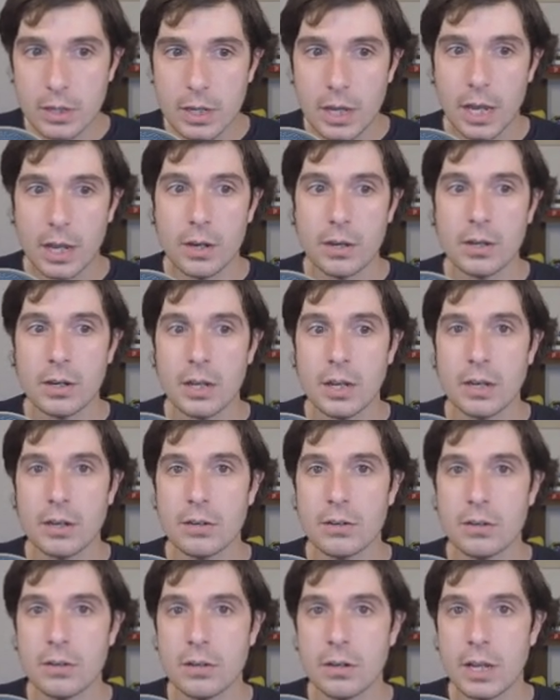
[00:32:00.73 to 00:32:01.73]
and
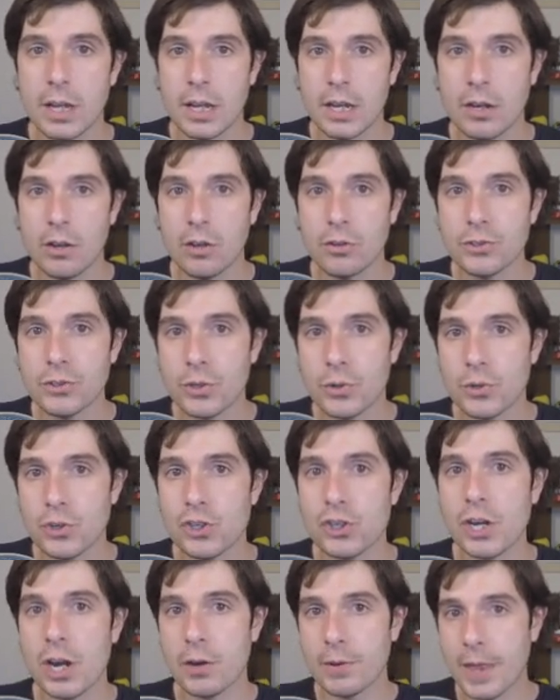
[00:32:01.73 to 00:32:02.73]
and and also
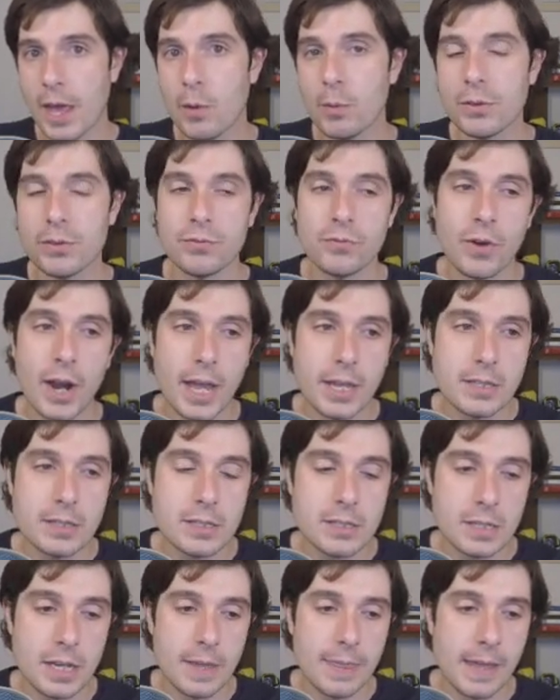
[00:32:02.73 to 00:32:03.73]
share that with
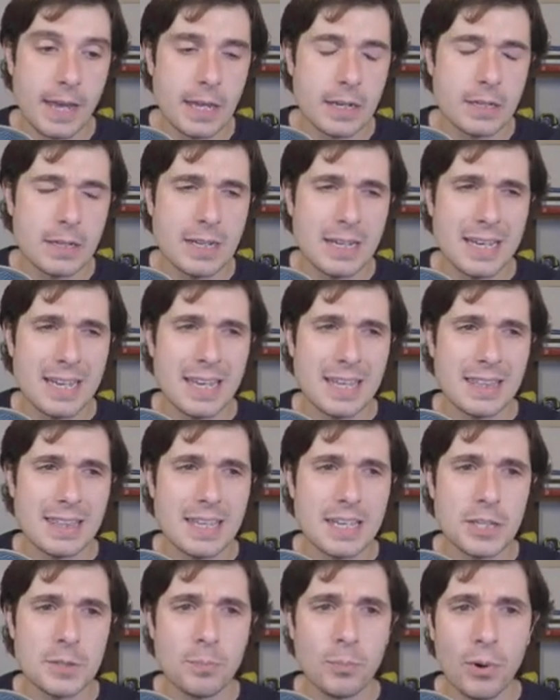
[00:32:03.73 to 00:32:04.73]
friends and that
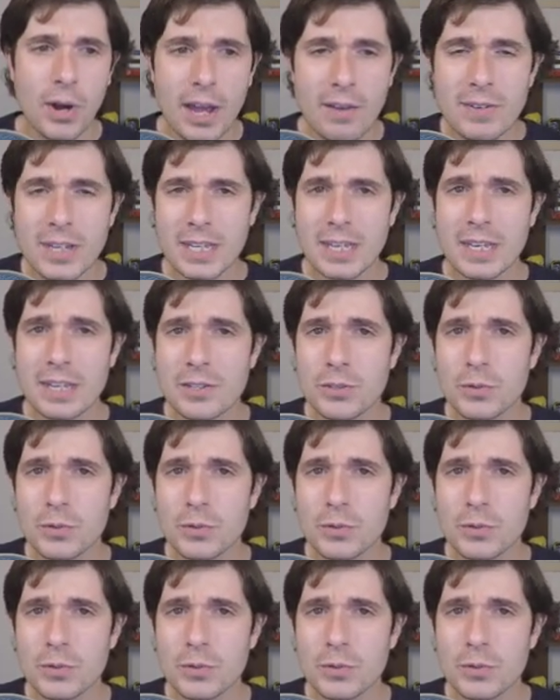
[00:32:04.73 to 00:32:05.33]
these private keys